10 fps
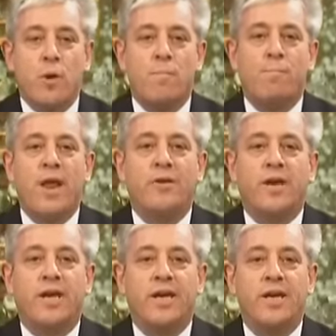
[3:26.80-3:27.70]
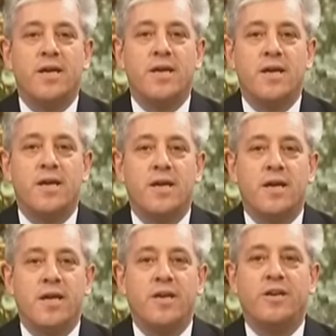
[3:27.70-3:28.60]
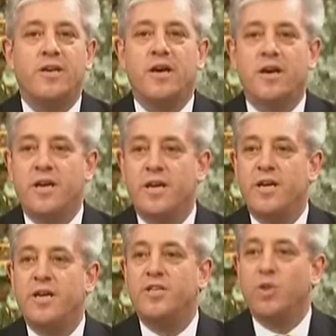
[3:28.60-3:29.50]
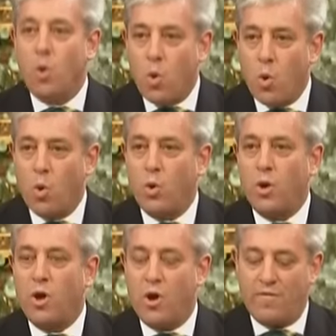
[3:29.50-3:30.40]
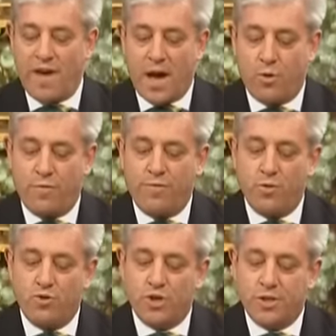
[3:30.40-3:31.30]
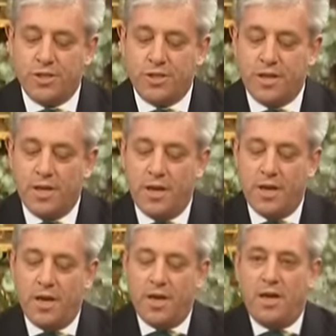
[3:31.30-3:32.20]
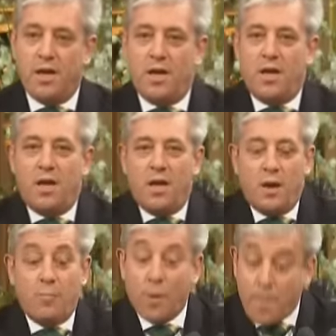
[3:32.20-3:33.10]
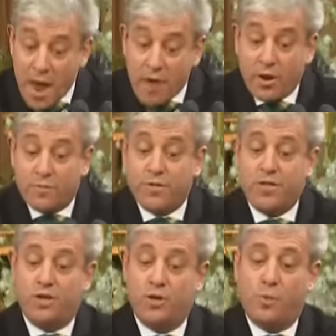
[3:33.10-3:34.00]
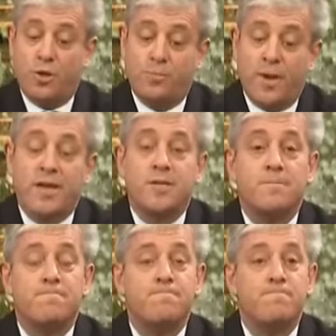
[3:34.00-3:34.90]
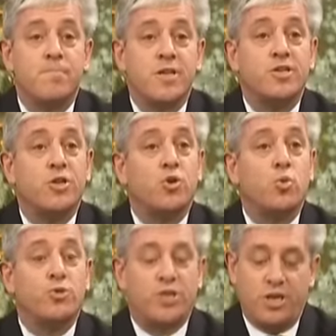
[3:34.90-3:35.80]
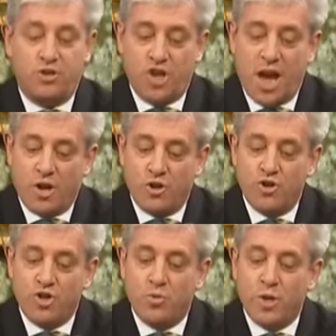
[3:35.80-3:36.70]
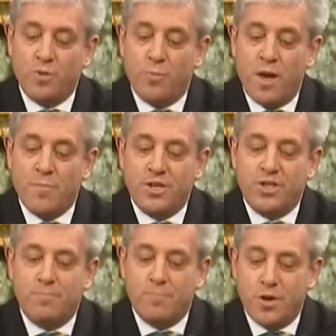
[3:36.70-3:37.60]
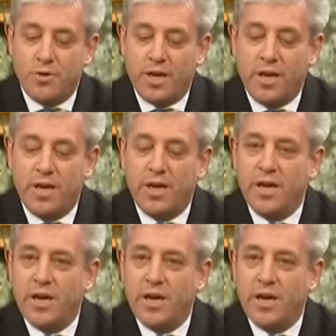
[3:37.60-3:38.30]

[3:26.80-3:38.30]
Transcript: Put bluntly, India is all of our futures. Preparing for such a prospect is a daunting challenge to which Prime Minister Modi